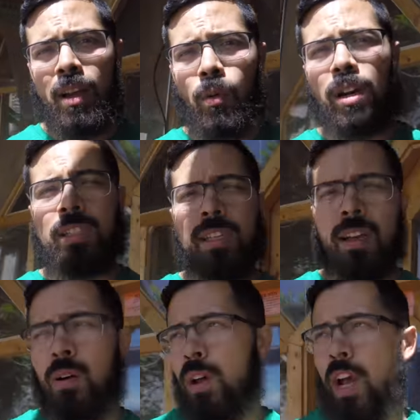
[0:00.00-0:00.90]
I want
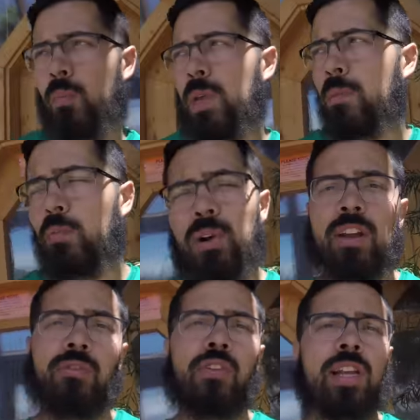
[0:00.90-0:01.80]
to help people break
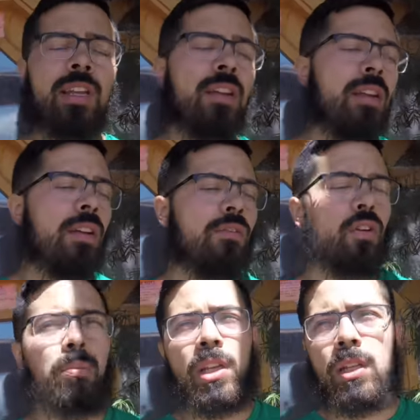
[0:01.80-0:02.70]
free
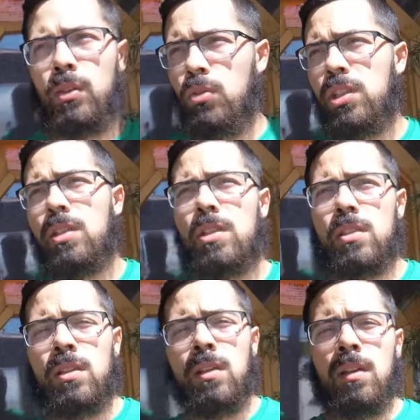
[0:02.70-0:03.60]
from the illusions
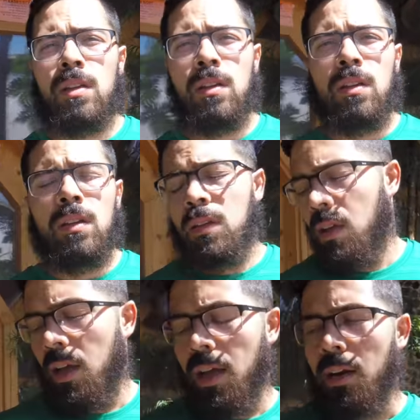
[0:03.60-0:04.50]

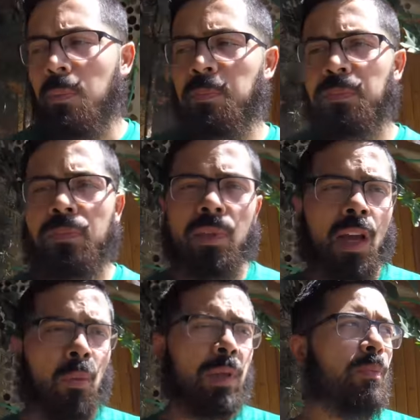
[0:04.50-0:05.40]
and
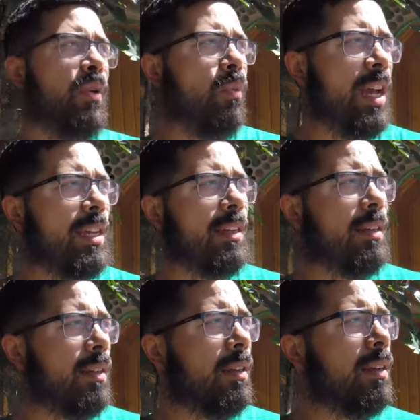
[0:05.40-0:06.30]
help people awaken
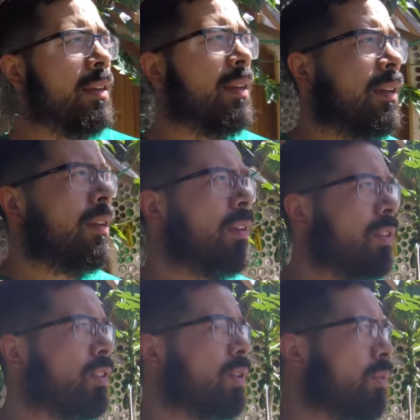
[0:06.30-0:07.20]

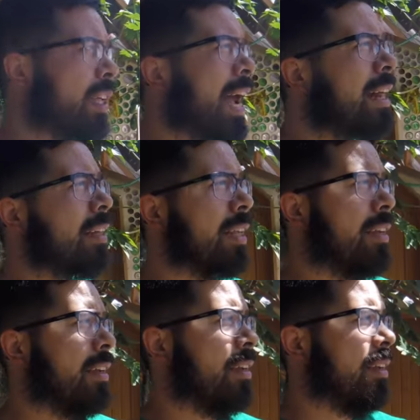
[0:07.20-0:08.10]
to the
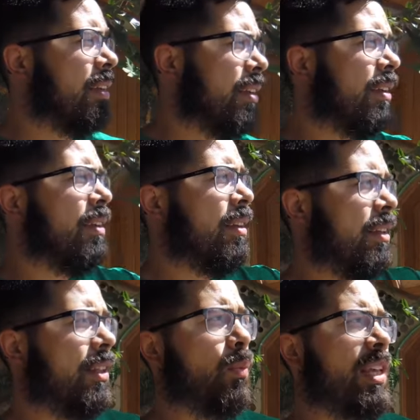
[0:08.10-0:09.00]
reality
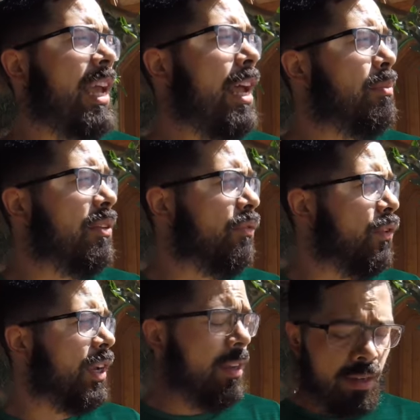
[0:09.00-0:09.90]
that we can be
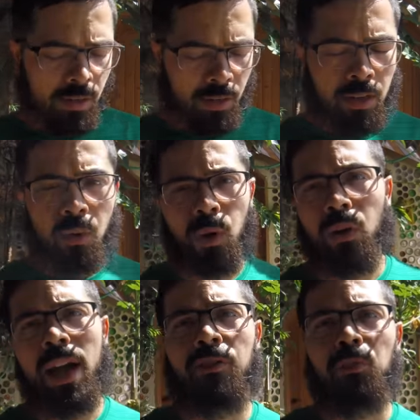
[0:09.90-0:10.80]
free. We don't
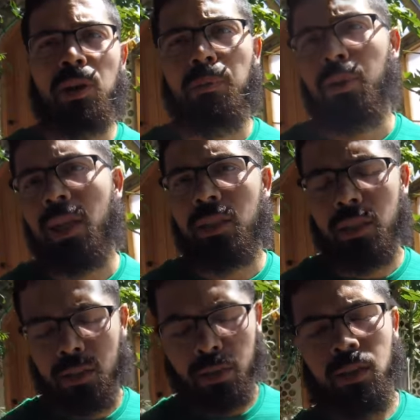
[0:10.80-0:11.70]
have to be oppressed.
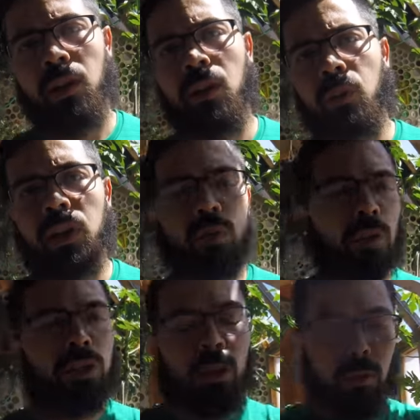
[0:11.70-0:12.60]
We
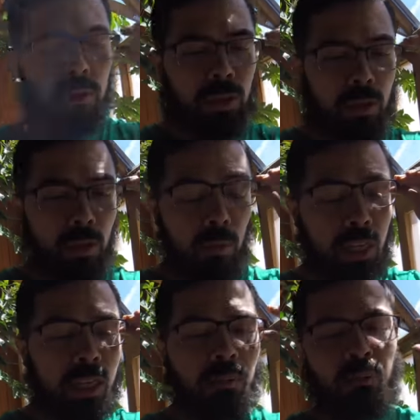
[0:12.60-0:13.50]

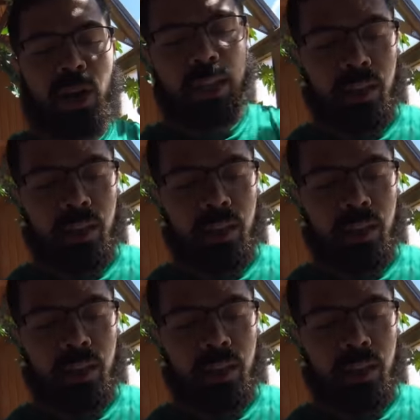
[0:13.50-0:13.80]
can break